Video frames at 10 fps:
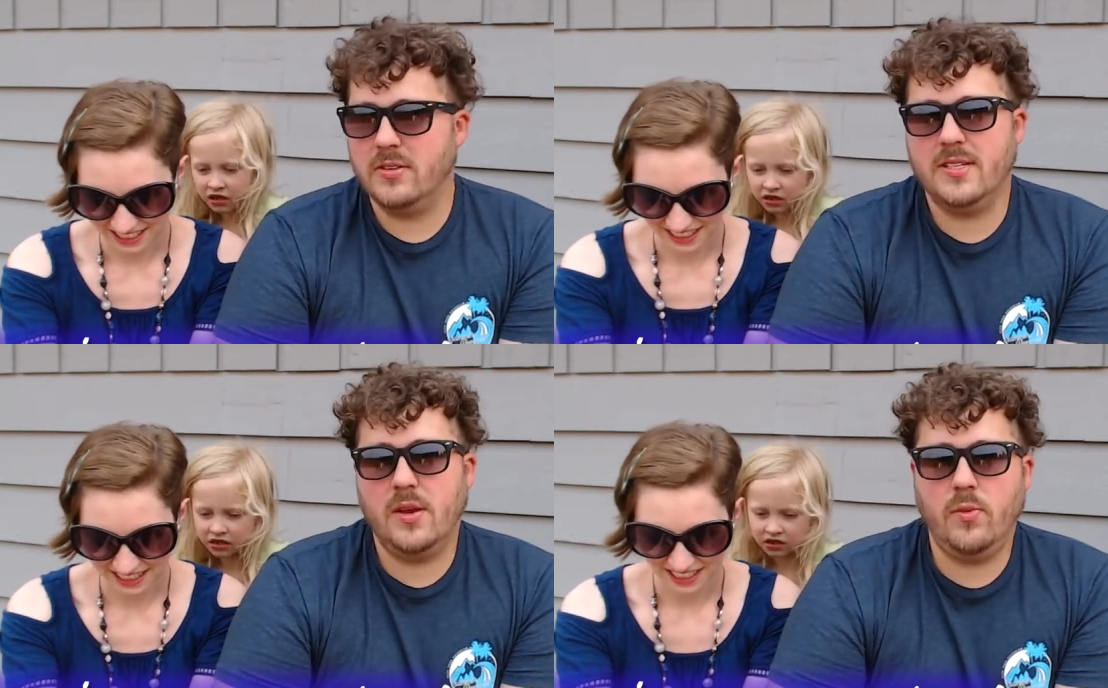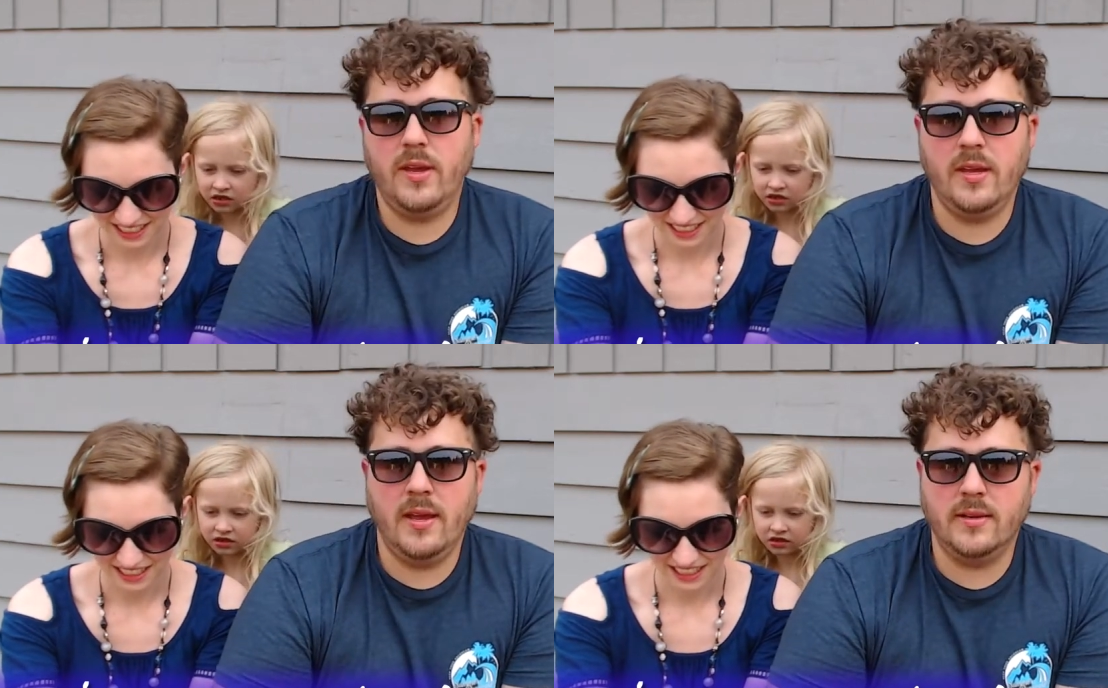Speaker 1: Day
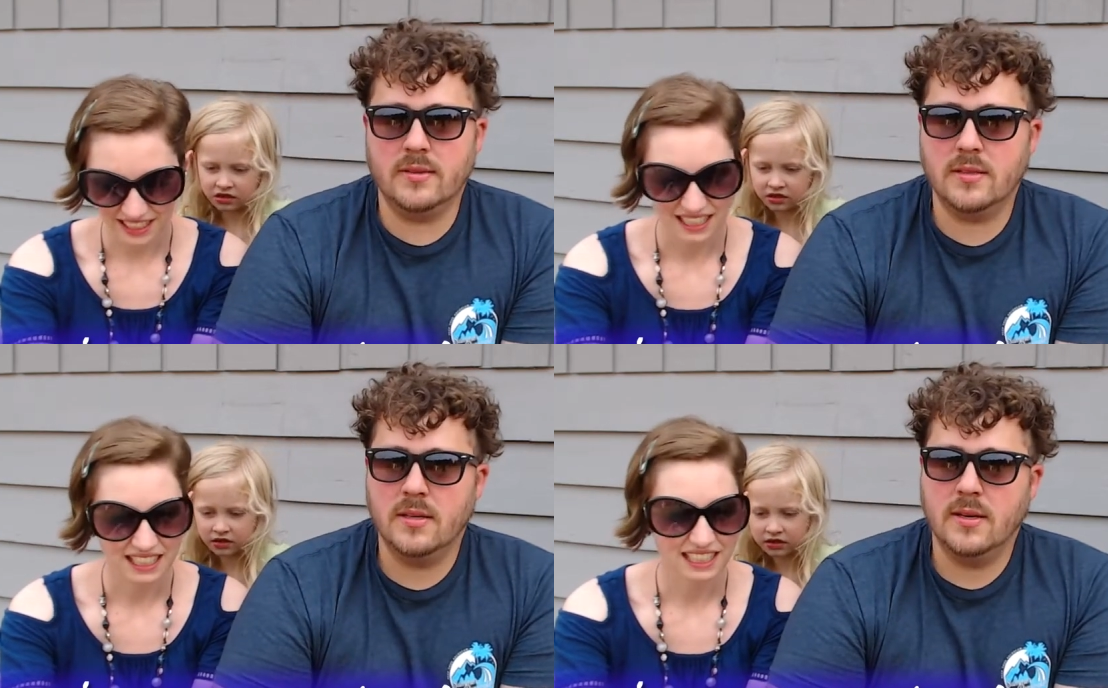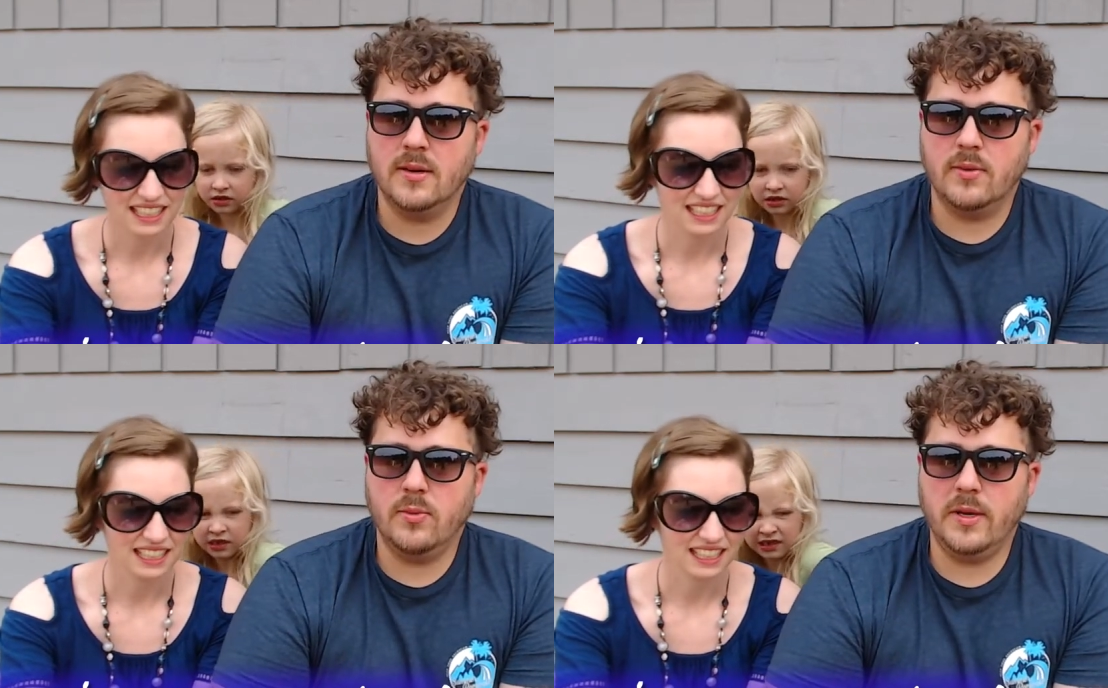weekend,
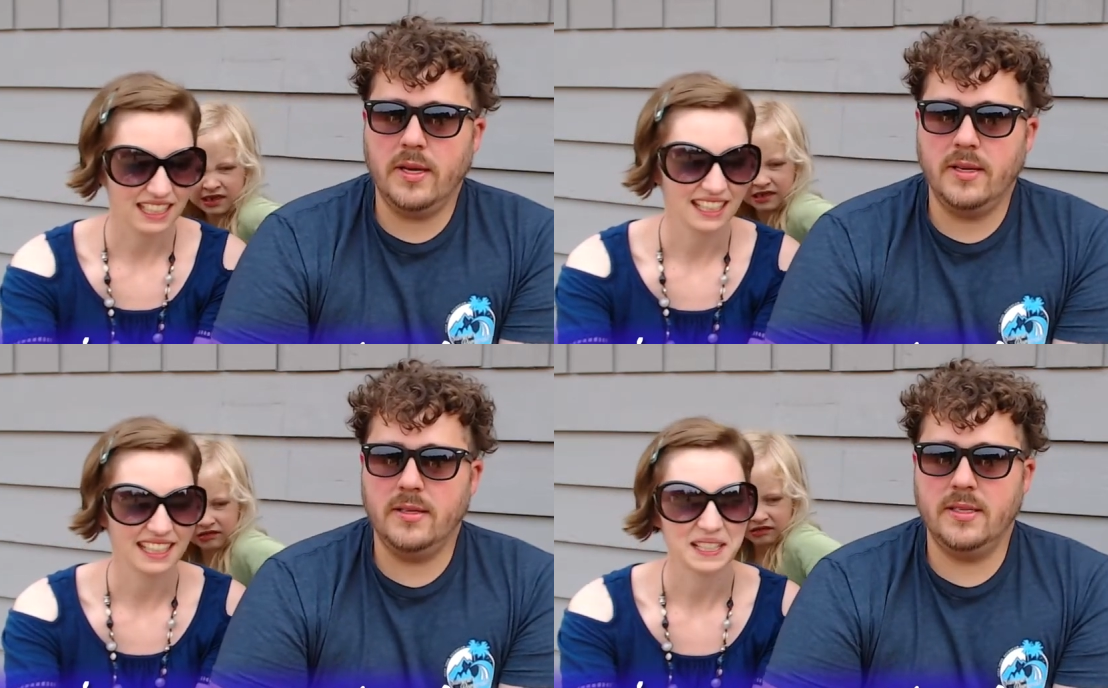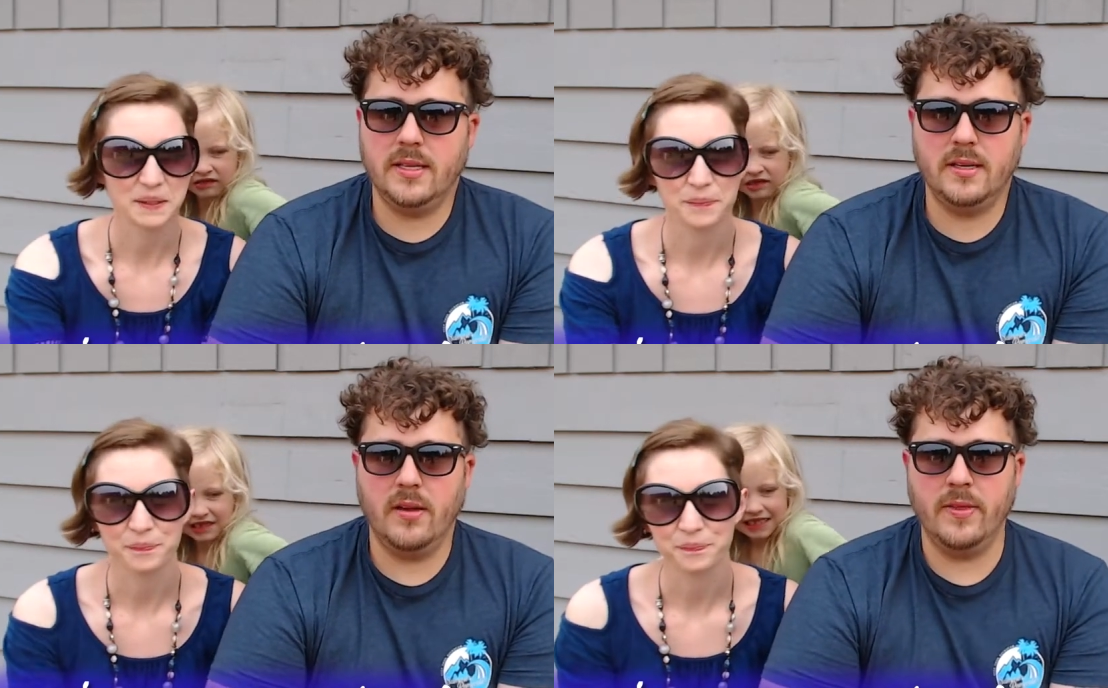we
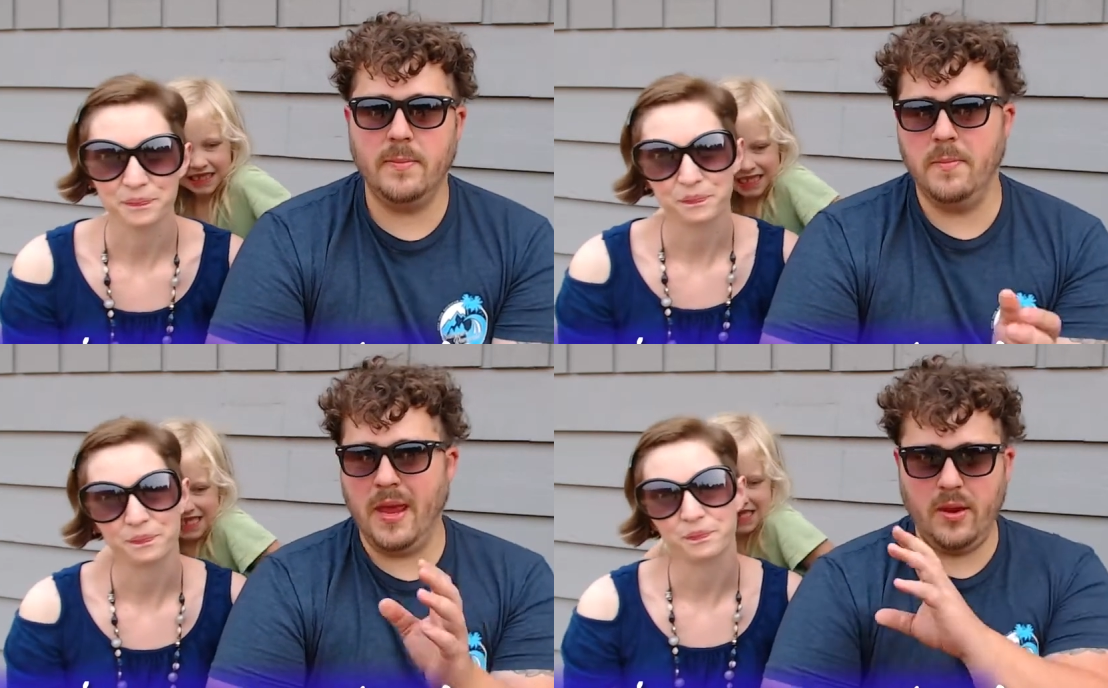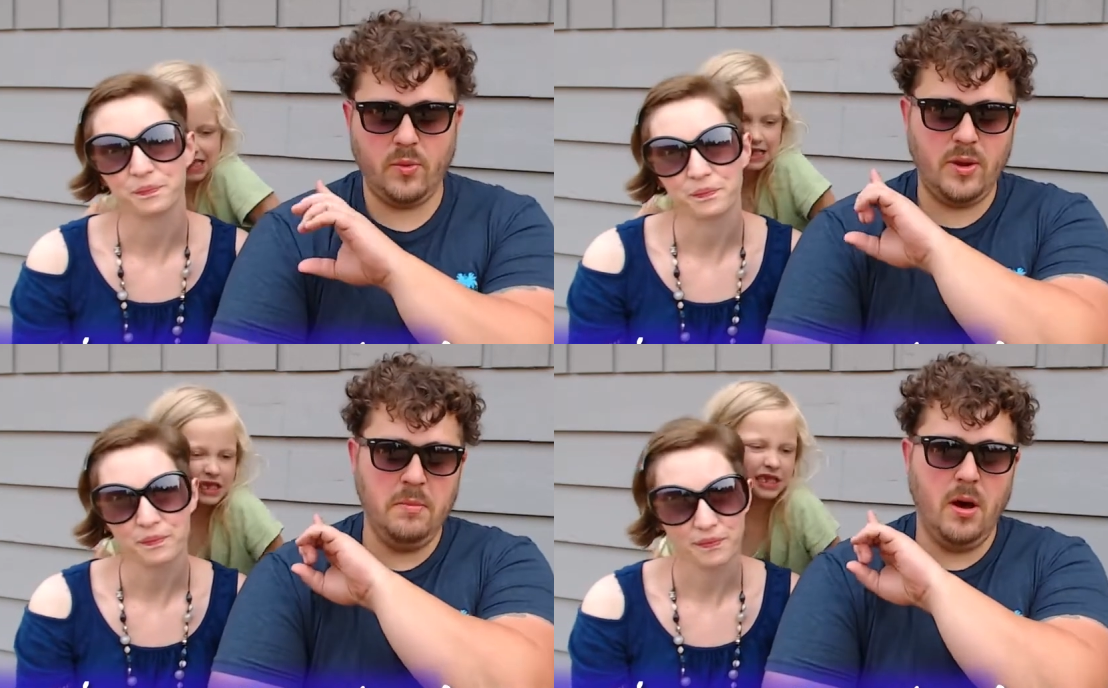did the main
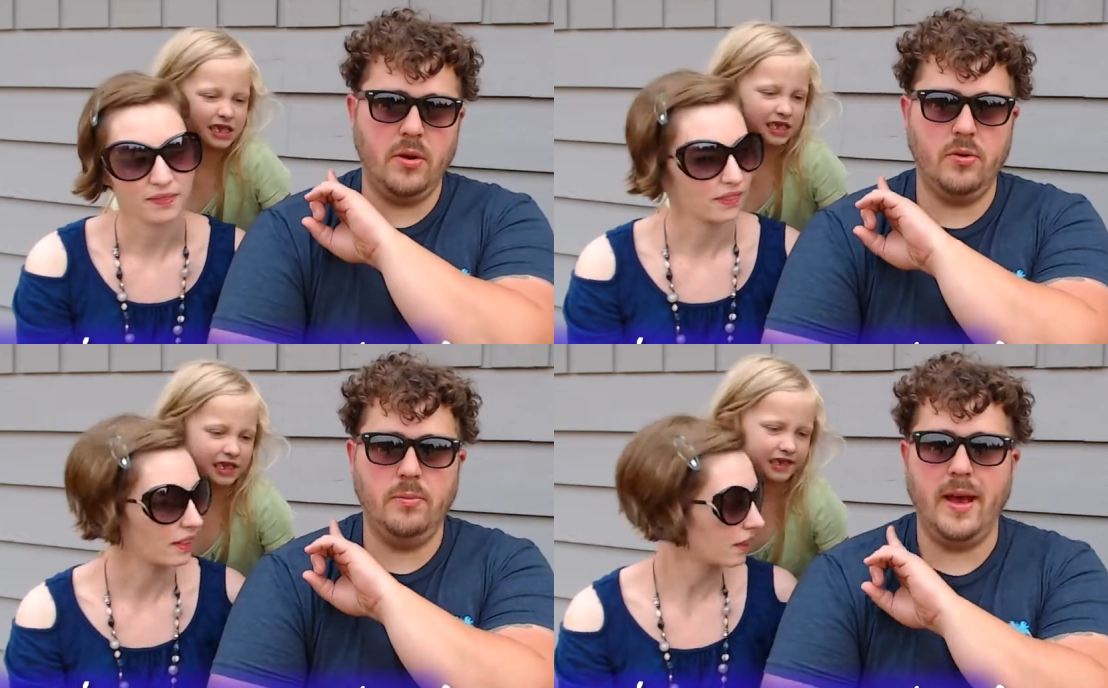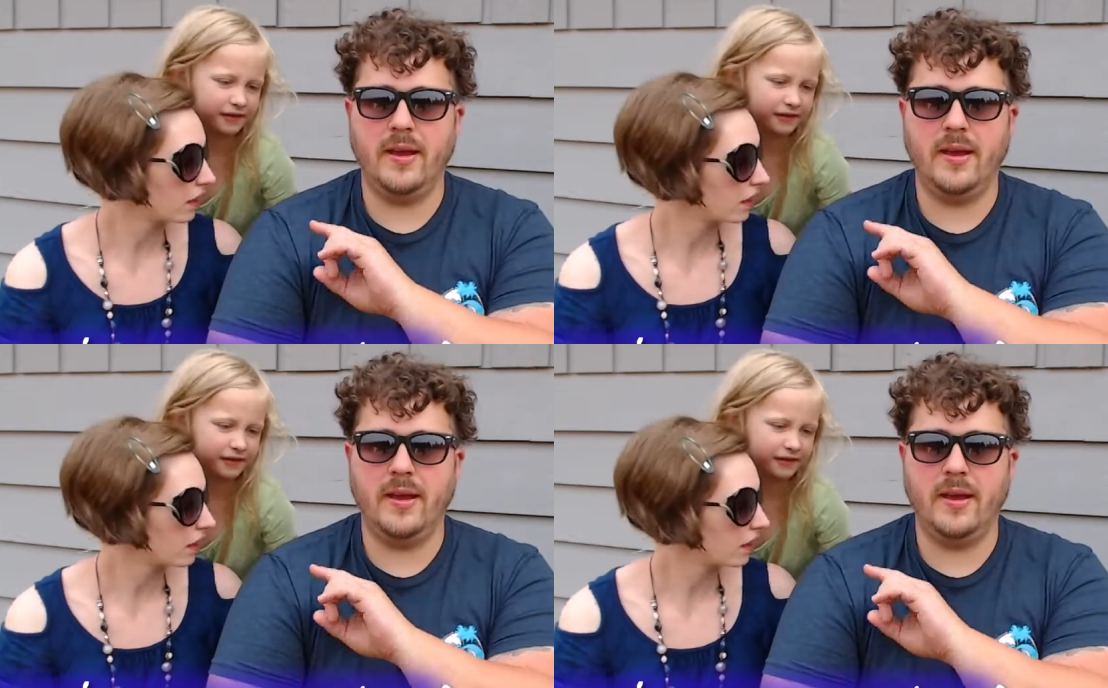remodel back